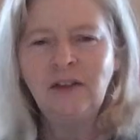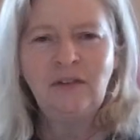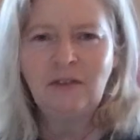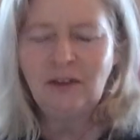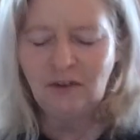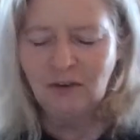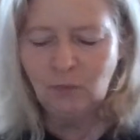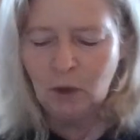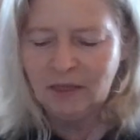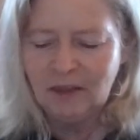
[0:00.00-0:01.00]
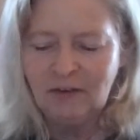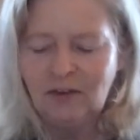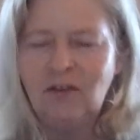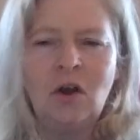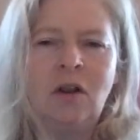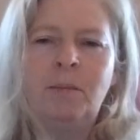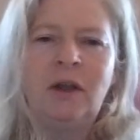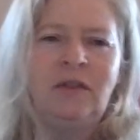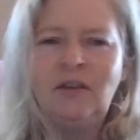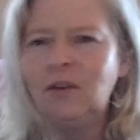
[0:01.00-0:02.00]
This, this is what this is all
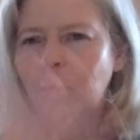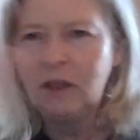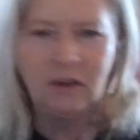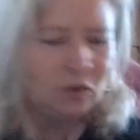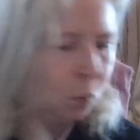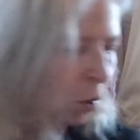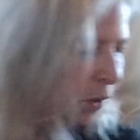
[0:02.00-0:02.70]
about. This is what this